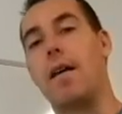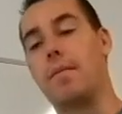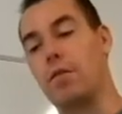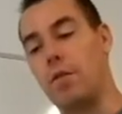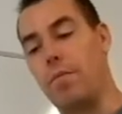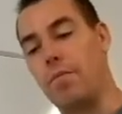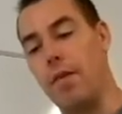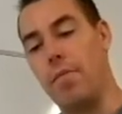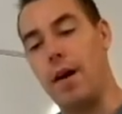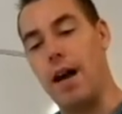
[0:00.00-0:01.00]
So
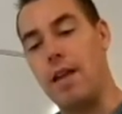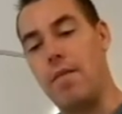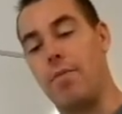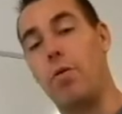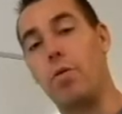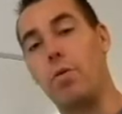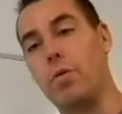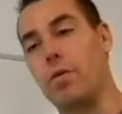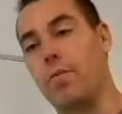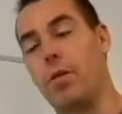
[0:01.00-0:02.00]
the body
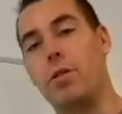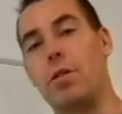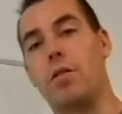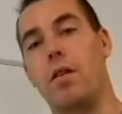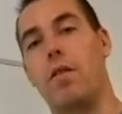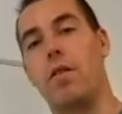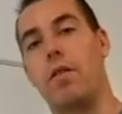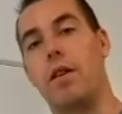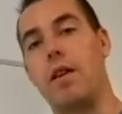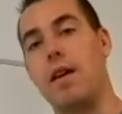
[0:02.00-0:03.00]
pulls or pushes all
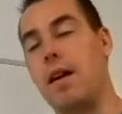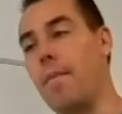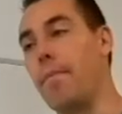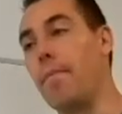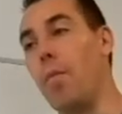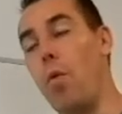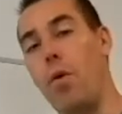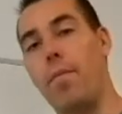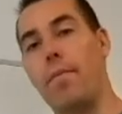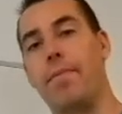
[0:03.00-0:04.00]
the
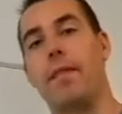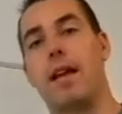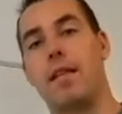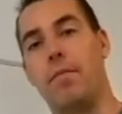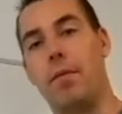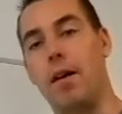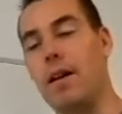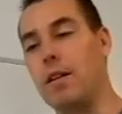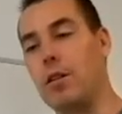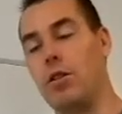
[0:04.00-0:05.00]
warmth and the
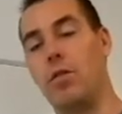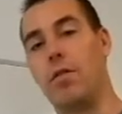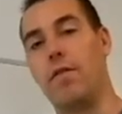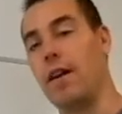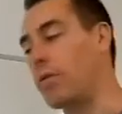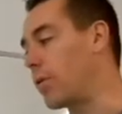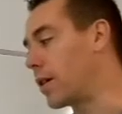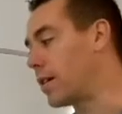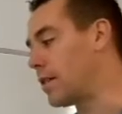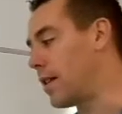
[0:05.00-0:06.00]
blood to the vital
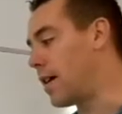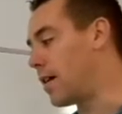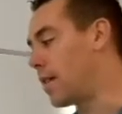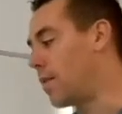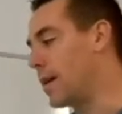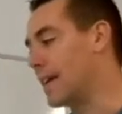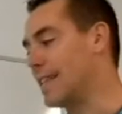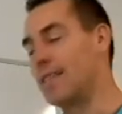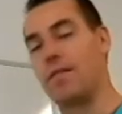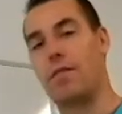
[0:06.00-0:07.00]
organs so that we
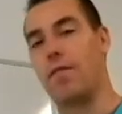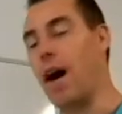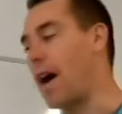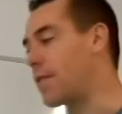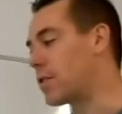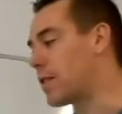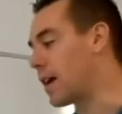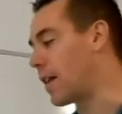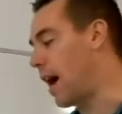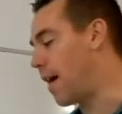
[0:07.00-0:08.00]
can survive or stay
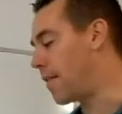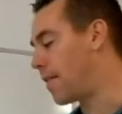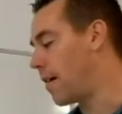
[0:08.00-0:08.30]
alive